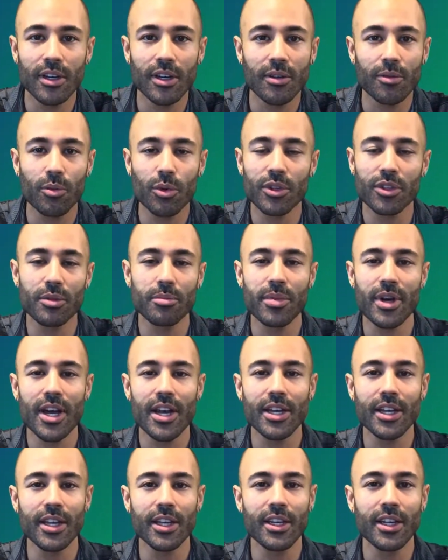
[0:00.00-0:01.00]
worth of
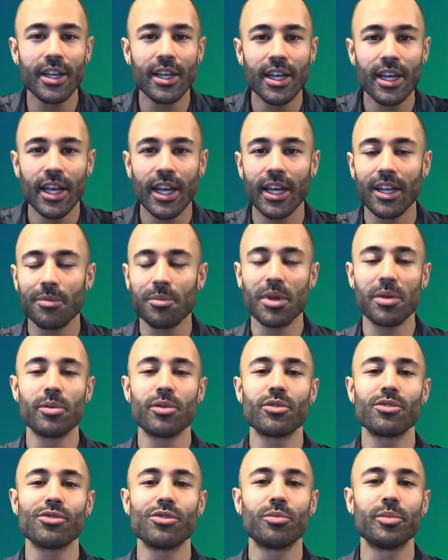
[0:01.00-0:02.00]
pinene, and maybe it
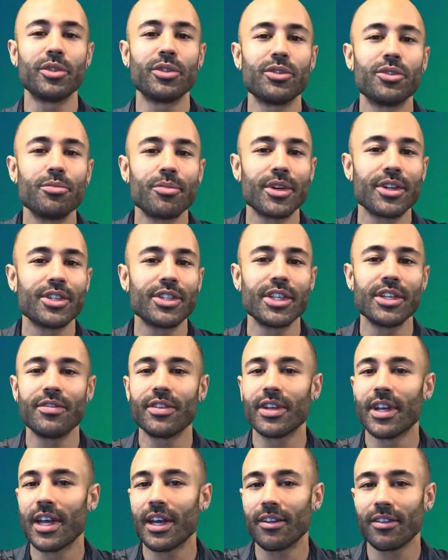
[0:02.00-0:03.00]
was a little bit too much,
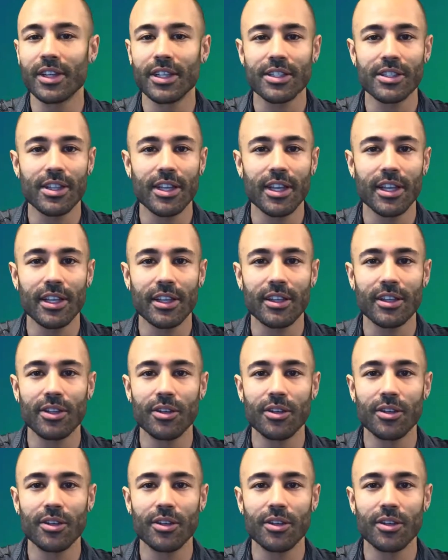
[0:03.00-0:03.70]
even at, let's say,